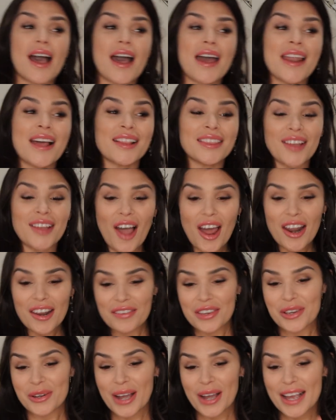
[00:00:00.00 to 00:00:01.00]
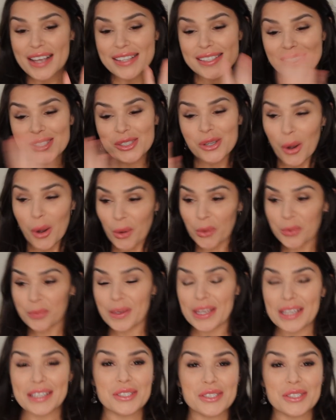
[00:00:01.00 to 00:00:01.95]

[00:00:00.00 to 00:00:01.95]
and a lot of you guys told me